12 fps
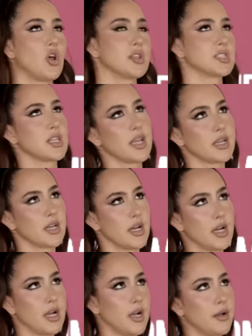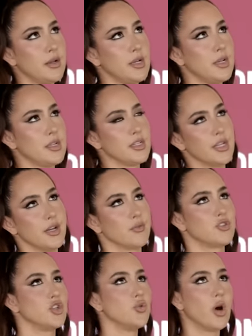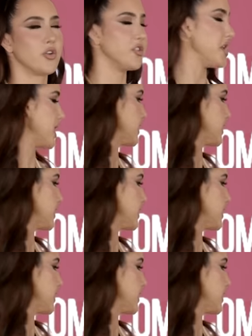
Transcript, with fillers: call this like, uh, you know, 200